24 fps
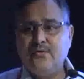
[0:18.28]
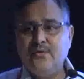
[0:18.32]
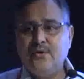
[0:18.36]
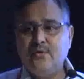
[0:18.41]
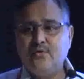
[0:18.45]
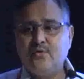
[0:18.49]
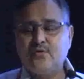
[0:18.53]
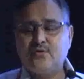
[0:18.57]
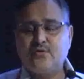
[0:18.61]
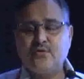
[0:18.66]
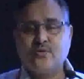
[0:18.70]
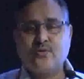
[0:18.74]
We
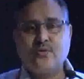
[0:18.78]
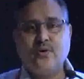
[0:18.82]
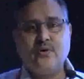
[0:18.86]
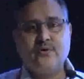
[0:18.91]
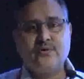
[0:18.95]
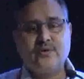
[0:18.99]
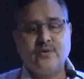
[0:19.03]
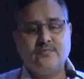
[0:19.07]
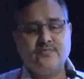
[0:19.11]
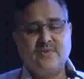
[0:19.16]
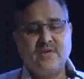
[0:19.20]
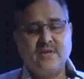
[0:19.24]
used to
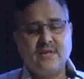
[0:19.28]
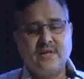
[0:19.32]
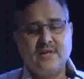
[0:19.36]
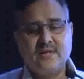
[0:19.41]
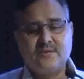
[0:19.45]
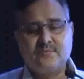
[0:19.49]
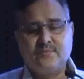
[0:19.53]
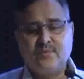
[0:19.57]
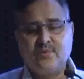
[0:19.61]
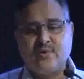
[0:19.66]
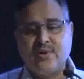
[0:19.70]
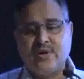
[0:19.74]
call something
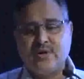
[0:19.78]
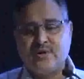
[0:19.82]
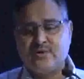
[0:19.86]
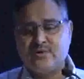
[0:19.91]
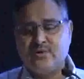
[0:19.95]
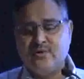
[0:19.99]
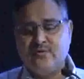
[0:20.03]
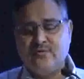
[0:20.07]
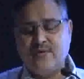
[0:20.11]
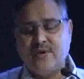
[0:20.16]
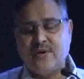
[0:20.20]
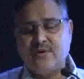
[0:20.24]
as
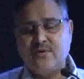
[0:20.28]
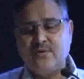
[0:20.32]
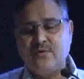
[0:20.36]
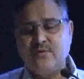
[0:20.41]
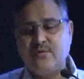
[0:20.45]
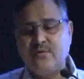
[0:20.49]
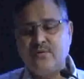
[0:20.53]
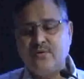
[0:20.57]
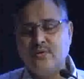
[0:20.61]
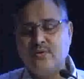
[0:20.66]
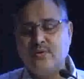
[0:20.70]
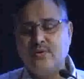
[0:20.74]
pruritus of
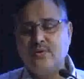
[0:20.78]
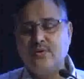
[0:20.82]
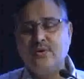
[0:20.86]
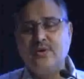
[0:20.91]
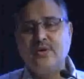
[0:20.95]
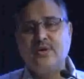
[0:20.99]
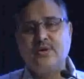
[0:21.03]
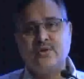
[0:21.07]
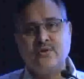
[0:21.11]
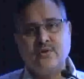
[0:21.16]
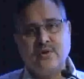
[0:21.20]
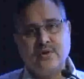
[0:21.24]
unknown
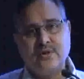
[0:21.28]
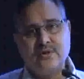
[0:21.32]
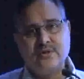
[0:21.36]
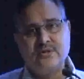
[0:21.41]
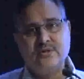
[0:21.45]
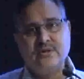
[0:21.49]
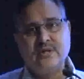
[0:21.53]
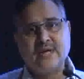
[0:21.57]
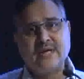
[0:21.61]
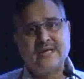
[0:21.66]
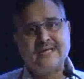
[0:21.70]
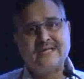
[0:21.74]

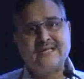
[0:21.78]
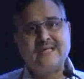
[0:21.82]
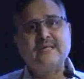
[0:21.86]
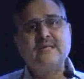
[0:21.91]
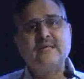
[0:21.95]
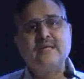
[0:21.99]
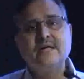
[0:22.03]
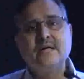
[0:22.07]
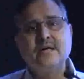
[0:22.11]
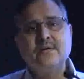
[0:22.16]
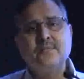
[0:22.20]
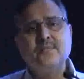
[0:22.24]
etiology earlier,
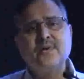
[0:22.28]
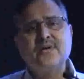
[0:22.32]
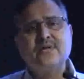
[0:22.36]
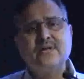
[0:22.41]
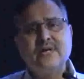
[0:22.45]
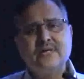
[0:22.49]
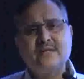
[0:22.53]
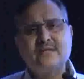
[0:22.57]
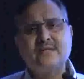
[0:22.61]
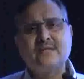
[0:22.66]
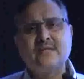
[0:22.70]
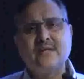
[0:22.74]
but
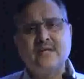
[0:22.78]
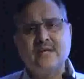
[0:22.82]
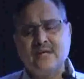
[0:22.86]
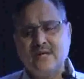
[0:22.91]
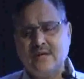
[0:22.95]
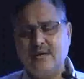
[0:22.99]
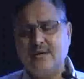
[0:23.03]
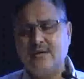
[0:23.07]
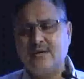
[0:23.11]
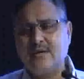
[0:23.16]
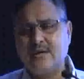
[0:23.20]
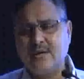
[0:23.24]
that's a
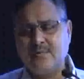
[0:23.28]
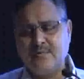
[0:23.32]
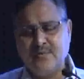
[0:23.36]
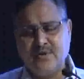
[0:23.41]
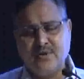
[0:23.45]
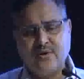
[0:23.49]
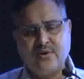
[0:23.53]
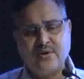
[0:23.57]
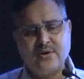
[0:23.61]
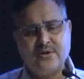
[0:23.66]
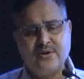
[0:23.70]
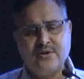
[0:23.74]

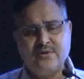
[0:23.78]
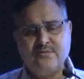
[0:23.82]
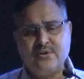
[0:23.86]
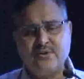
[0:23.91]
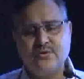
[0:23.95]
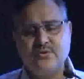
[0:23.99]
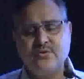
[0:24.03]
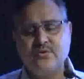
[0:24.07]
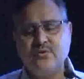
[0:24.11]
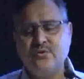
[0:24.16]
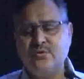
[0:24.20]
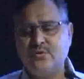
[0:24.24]
terminology
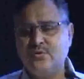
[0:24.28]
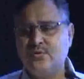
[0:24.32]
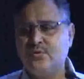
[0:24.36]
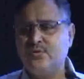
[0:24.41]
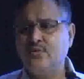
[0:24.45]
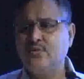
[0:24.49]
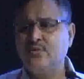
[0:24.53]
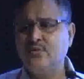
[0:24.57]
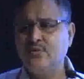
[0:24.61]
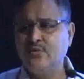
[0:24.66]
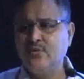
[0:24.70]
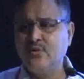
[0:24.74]
which
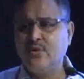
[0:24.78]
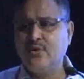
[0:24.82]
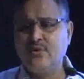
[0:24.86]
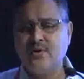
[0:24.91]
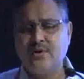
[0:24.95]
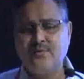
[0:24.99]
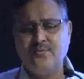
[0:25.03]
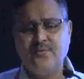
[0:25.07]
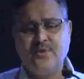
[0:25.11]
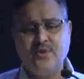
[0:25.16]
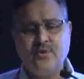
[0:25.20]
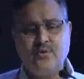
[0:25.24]
should no
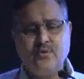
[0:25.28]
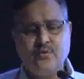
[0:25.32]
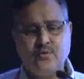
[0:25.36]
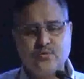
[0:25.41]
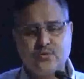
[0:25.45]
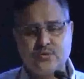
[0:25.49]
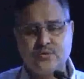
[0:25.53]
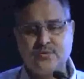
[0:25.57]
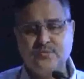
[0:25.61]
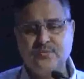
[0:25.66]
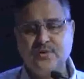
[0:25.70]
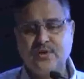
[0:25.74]
longer be
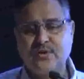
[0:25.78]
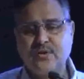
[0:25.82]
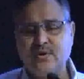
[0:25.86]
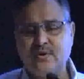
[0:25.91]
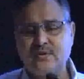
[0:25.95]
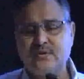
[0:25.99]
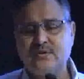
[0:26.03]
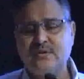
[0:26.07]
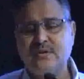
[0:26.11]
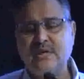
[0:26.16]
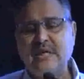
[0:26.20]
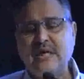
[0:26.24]
used
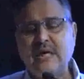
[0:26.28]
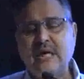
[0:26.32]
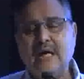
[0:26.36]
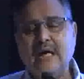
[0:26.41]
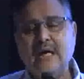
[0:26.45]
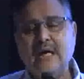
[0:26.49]
because